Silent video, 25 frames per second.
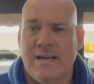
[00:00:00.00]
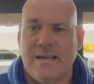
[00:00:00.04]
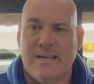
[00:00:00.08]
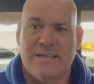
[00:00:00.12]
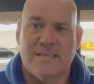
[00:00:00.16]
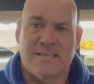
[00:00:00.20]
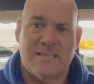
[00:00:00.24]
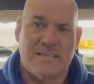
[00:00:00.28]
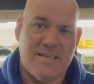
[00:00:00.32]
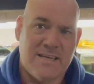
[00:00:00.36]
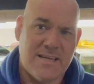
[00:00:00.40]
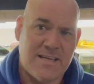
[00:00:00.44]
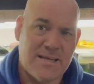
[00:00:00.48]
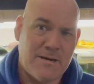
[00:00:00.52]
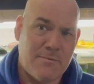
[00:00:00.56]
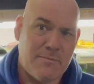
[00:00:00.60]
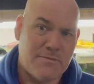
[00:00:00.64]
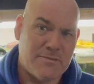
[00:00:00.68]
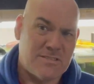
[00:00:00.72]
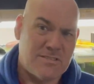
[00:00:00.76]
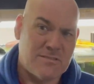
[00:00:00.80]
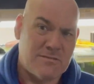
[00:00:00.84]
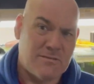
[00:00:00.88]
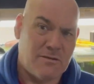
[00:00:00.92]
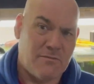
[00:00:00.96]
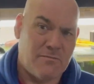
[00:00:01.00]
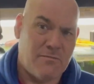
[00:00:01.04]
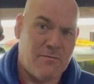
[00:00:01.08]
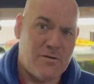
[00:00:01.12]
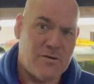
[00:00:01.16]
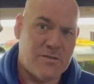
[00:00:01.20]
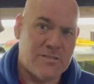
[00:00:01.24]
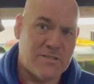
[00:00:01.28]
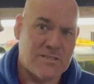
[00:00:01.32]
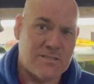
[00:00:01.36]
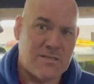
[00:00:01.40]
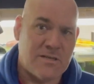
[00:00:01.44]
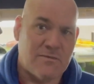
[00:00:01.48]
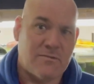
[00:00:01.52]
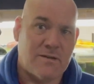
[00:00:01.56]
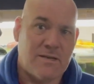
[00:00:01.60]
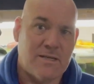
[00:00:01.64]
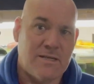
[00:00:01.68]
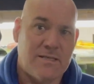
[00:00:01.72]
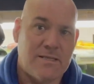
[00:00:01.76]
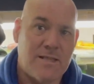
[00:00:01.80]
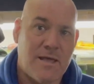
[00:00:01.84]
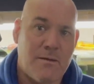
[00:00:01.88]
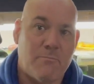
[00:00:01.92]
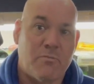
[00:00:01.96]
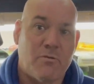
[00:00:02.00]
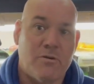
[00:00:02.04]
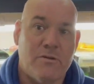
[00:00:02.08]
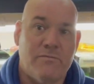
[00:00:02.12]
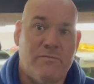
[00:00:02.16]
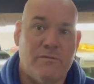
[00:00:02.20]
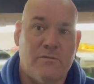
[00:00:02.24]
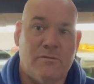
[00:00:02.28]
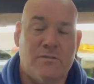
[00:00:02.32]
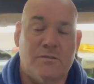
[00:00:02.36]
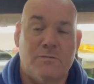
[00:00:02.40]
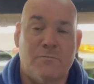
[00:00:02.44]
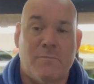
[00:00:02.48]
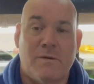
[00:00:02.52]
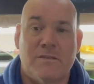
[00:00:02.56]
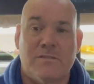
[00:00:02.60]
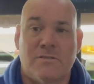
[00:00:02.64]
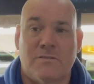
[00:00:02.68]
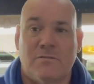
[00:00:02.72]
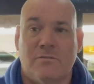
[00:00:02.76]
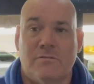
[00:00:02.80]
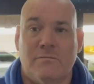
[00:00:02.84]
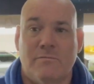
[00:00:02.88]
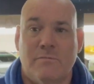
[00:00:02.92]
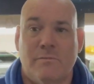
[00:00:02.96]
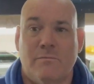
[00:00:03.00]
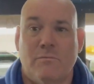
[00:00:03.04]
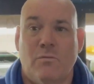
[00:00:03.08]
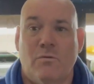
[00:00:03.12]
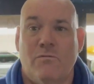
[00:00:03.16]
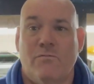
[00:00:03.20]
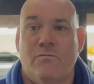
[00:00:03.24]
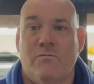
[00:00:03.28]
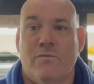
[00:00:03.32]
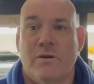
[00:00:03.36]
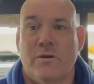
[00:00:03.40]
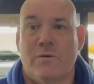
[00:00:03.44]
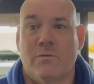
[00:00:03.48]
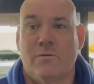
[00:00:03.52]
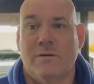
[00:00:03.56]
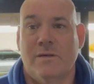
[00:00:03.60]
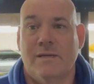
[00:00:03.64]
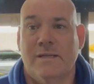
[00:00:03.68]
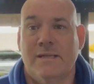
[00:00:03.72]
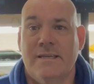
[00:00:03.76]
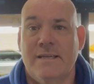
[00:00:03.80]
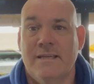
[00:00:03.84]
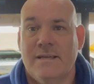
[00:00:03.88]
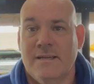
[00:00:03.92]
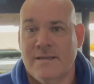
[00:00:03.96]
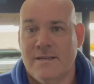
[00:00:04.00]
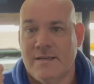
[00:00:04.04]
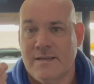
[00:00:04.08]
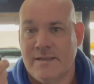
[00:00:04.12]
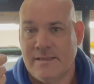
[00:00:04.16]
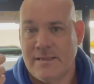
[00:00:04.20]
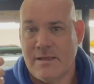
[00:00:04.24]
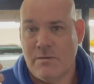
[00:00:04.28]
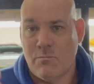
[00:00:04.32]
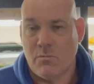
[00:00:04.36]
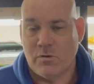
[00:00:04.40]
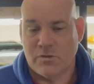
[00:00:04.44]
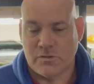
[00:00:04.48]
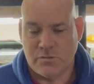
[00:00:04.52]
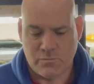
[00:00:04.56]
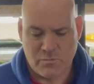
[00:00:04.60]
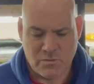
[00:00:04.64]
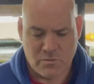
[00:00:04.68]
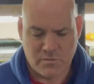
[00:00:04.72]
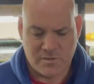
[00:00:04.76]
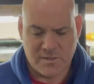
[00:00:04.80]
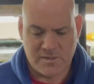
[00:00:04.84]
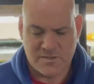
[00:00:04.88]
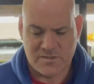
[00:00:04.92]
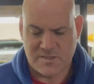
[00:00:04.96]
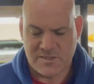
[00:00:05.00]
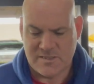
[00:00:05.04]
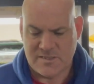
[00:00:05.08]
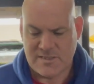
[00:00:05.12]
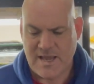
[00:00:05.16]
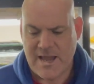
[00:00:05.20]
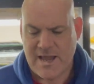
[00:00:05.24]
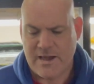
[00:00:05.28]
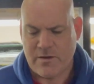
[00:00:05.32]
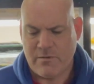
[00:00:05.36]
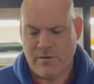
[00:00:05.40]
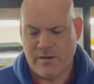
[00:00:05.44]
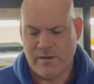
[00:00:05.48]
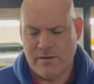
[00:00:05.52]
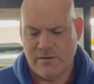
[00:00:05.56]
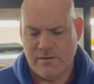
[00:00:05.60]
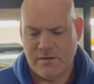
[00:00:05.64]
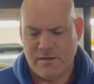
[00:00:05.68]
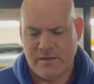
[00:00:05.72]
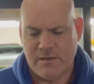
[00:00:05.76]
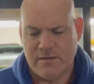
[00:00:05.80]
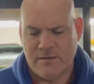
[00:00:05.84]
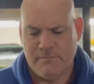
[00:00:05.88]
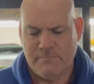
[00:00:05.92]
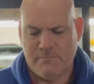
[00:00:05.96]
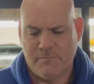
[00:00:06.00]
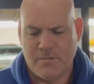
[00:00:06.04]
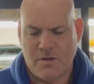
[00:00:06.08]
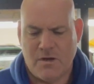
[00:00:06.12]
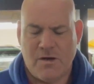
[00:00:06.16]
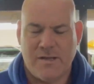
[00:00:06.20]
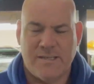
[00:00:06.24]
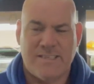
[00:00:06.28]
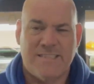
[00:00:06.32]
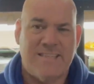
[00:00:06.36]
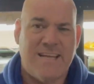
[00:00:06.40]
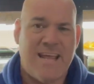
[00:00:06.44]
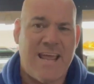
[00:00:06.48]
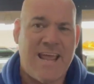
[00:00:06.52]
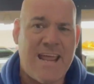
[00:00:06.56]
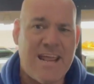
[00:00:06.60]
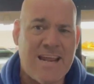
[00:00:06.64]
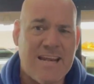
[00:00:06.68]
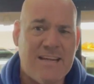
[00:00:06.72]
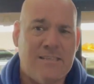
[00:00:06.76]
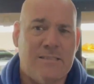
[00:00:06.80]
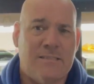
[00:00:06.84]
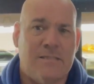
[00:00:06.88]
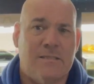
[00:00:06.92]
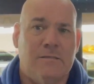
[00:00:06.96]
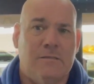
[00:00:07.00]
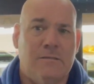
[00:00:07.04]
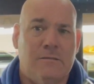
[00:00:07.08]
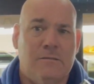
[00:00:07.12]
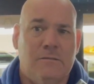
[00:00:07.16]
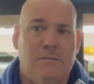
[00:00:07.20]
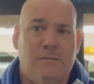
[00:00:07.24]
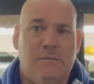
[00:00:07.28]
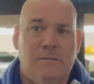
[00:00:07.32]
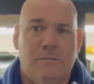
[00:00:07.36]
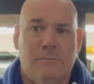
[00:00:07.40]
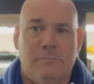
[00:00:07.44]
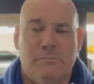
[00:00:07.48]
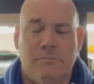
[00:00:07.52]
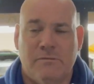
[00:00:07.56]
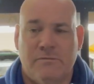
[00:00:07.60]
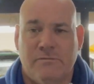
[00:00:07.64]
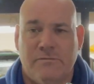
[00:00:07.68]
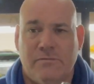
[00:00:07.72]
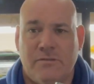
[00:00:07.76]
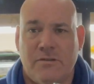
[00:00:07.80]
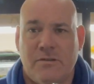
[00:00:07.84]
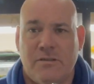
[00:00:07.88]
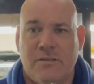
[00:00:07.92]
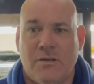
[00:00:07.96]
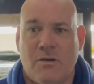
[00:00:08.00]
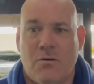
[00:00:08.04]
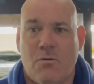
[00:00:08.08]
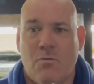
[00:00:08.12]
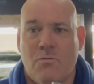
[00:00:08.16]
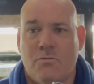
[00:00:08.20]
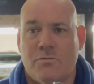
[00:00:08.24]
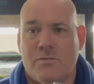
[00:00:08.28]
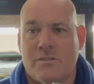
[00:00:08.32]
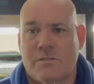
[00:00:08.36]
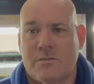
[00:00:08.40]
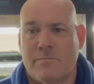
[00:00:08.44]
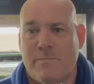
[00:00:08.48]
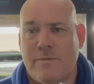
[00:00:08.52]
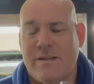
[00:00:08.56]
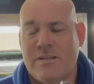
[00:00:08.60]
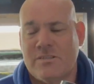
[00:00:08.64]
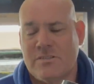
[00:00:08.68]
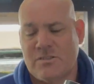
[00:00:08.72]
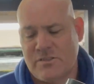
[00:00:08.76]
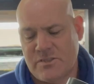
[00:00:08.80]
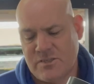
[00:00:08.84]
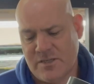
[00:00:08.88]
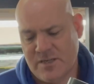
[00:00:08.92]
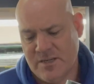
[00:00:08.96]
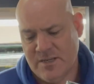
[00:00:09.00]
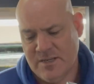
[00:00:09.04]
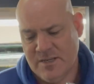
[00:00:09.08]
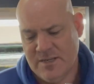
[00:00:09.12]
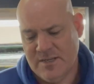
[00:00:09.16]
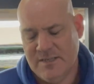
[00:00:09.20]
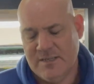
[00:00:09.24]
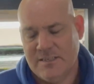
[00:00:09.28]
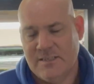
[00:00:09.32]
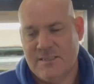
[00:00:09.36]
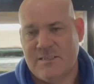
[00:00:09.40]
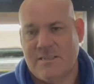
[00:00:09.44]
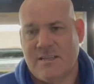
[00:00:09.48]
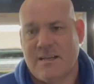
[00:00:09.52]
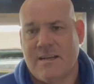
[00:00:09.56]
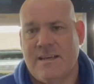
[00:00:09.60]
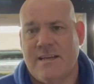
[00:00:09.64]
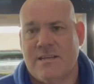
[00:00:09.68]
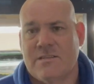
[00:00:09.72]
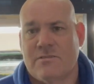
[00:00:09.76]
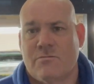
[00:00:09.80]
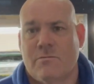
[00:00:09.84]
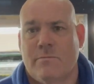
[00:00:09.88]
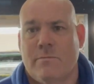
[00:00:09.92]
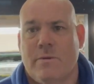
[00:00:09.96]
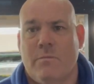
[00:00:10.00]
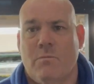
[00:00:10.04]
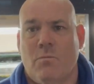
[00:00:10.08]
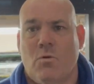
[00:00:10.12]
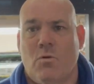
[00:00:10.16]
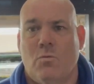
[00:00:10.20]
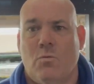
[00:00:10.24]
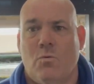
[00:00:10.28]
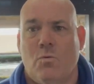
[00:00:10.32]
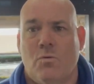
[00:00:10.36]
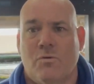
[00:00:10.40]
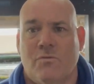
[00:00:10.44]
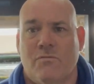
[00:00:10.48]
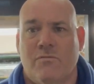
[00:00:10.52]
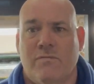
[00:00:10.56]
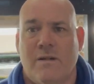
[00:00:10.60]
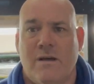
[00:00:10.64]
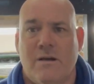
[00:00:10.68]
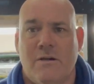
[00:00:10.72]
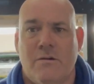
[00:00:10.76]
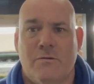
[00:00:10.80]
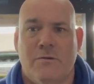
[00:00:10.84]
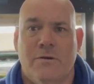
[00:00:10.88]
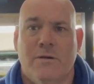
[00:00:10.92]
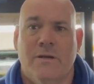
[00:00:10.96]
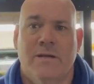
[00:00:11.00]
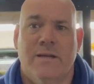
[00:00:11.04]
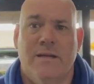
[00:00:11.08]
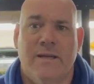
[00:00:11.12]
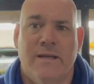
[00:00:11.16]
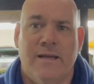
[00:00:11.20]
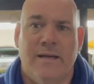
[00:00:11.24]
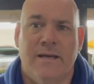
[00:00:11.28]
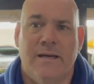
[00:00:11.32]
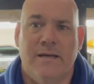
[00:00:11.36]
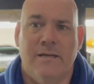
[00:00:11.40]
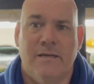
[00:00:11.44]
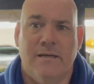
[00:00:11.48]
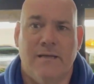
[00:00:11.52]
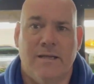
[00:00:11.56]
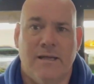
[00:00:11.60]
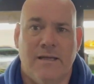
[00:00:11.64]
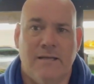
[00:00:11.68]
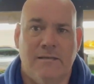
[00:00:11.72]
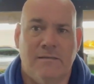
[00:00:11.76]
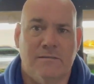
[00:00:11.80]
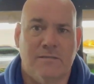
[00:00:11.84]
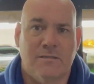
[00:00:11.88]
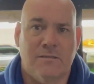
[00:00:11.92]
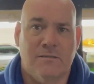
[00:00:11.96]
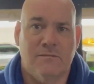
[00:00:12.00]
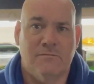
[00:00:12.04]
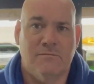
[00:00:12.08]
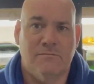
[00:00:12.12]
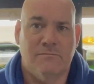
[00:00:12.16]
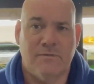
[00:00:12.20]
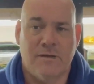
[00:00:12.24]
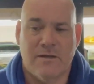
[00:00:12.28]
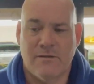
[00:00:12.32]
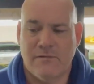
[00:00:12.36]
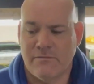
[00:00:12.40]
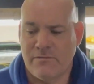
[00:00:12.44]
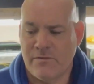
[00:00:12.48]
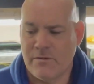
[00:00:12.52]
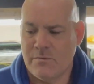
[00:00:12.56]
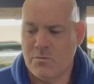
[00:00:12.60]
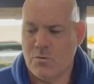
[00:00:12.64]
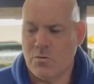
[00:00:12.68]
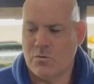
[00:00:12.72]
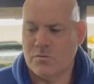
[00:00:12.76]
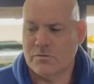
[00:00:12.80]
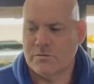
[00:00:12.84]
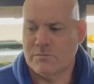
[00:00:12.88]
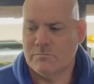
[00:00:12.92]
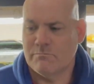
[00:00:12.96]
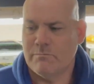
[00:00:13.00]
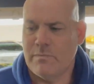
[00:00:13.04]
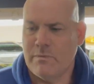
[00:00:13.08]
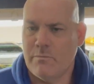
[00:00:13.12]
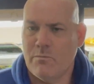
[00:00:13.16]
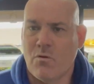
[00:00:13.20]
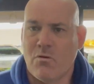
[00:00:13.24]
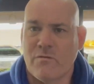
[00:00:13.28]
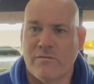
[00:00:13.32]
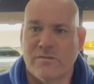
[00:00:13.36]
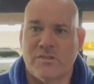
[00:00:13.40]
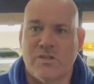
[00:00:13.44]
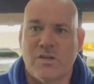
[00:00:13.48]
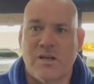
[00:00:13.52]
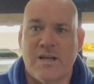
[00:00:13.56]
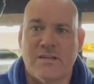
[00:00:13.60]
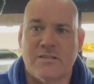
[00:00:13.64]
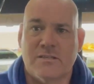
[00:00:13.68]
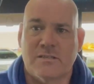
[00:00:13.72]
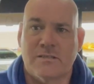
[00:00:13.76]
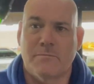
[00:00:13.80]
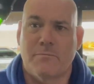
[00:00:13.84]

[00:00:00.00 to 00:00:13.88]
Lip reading: so you're going to sort of find yourself cleaning that pre-filter sponge a little bit more frequently than what you will with the Ziss Aqua. I tend to prefer the coarser sponges, just allows for a bit more water flow and sort of a few more of a chance of